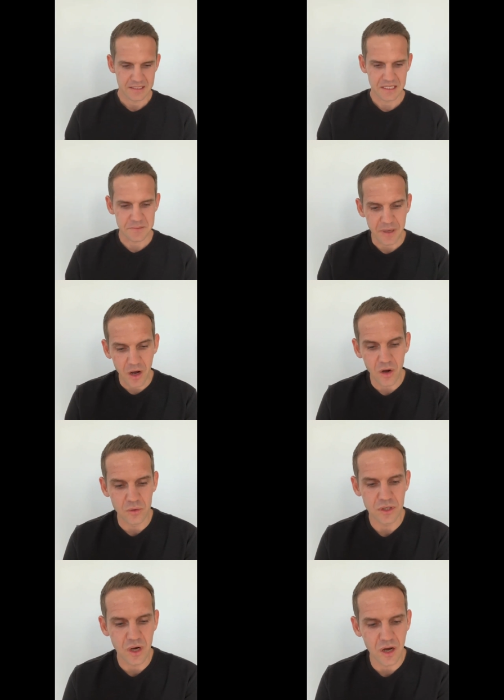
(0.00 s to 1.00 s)
It says,
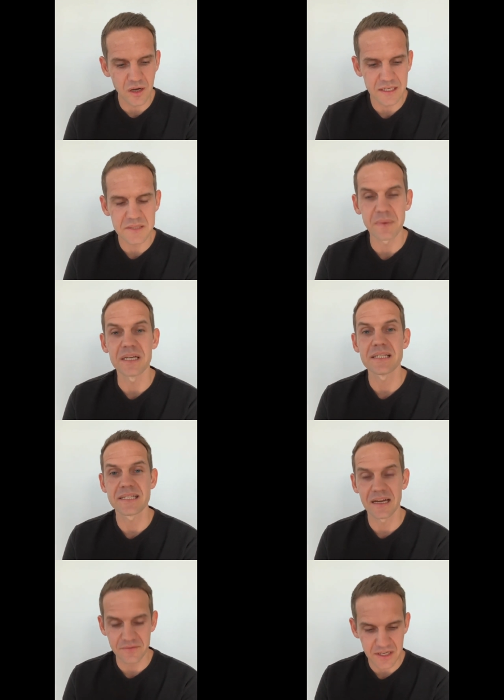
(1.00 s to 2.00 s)
Behold, God is my
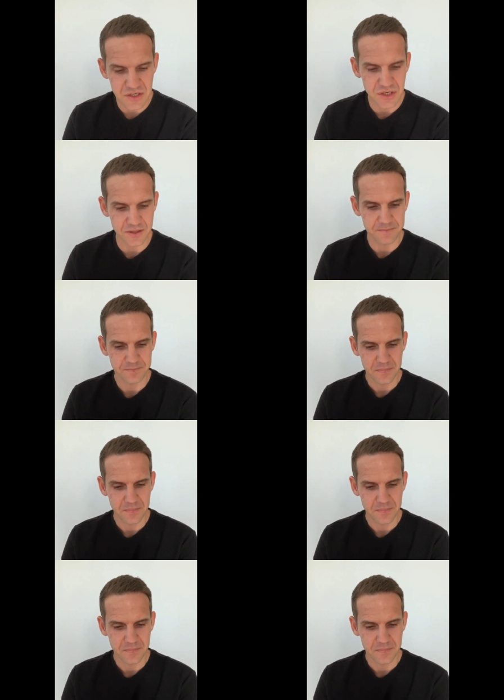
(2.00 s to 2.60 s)
salvation.